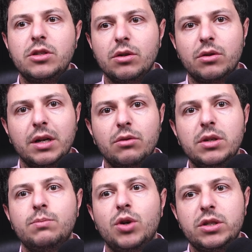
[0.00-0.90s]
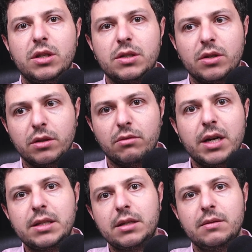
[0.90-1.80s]
or increased pressures on the
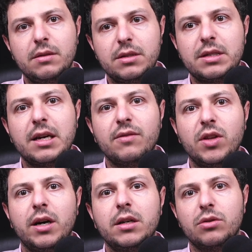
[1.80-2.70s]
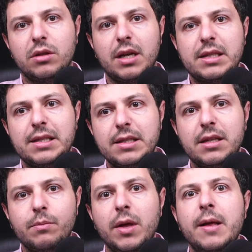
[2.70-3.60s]
right side of the heart on that system
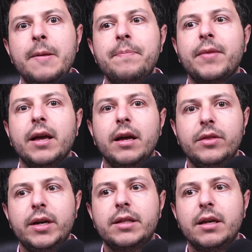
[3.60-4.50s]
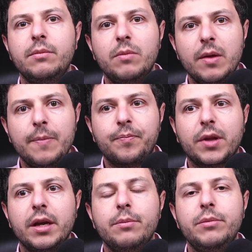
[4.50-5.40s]
and that can
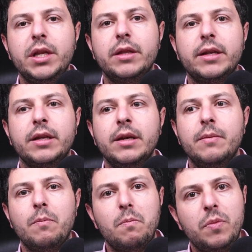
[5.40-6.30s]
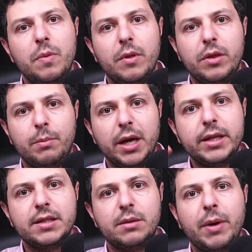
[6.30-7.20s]
can mean that the blood as
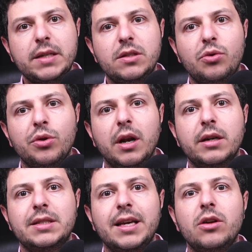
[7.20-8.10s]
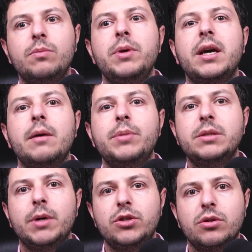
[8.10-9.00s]
it passes through the lungs cannot pick up as
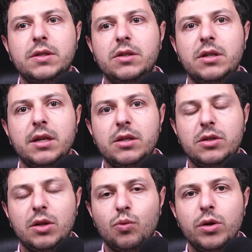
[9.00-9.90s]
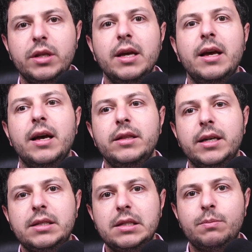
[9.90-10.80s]
much oxygen as it would and that's
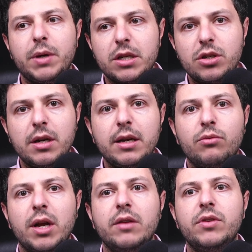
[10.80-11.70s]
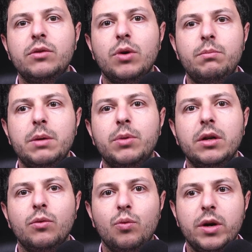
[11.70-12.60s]
especially relevant when people
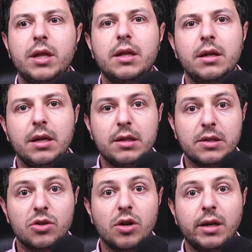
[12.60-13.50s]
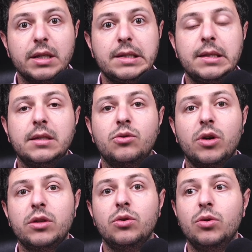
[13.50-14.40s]
with interstitial lung diseases try
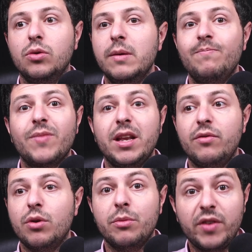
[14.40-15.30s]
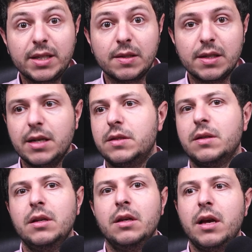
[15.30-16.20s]
to do any form of exercise
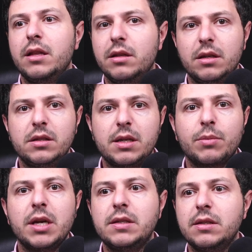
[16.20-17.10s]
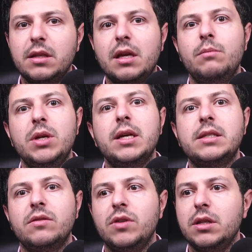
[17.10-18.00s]
and in some cases it can be that
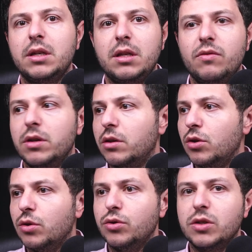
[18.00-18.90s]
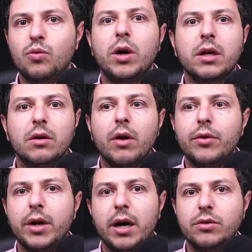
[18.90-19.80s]
severe that even you know just walking around the
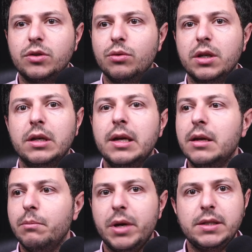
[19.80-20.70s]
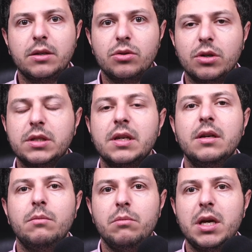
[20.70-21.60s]
house doing basic chores
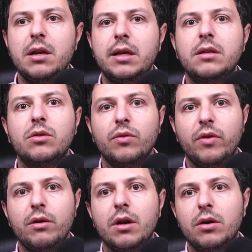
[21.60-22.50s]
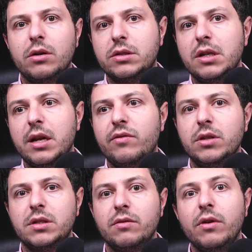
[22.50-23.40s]
may lead to very low oxygen levels
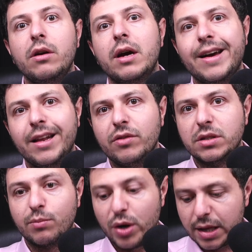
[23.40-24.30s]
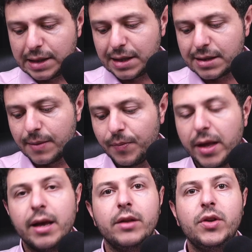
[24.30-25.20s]
very high levels of breathlessness
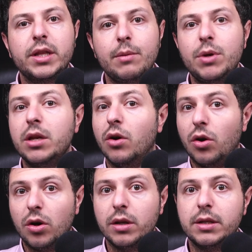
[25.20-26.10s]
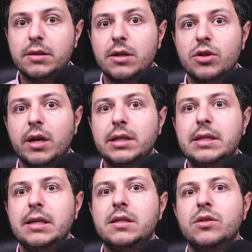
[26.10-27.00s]
and that can be in all interstitial lung
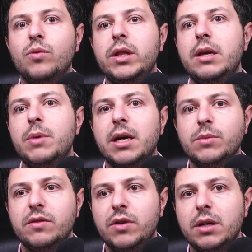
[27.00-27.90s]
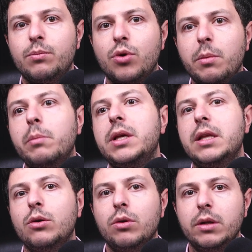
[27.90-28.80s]
diseases when they become severe probably there
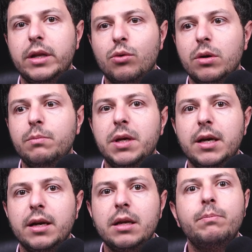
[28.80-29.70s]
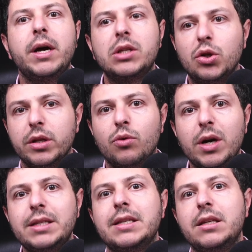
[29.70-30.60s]
will there will be an impact on the right
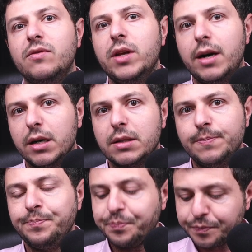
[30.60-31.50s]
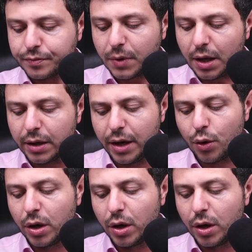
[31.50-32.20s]
side of the heart now,